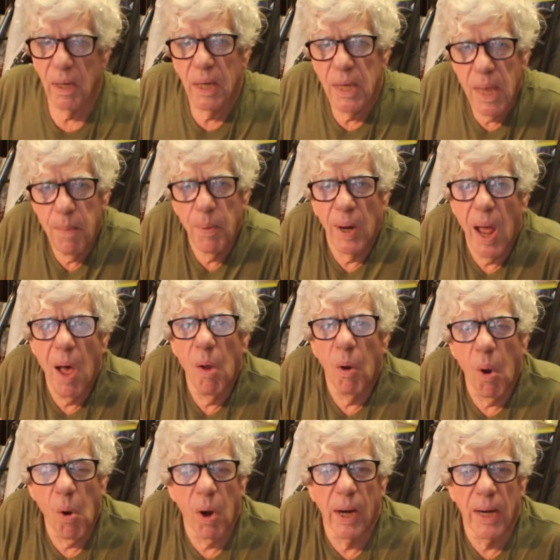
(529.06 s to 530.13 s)
Keep it all
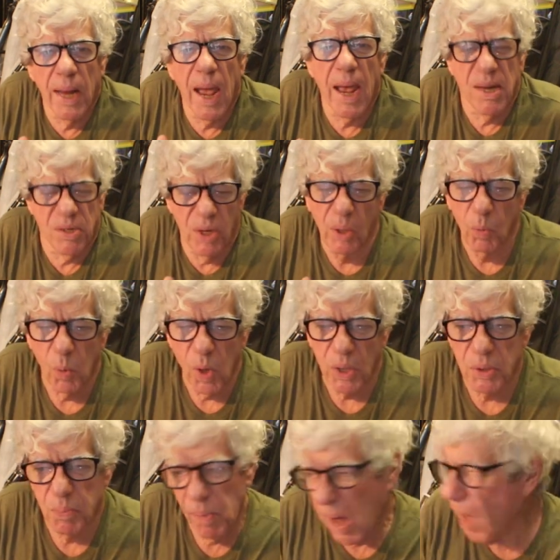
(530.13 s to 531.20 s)
organized in
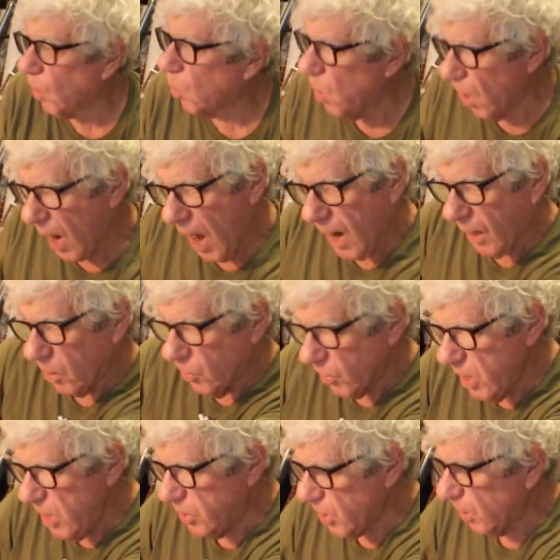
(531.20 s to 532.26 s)
one spot where I can
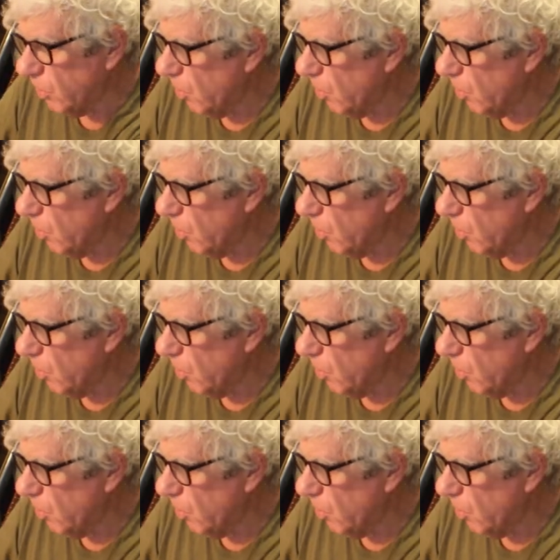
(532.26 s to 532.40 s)
reach and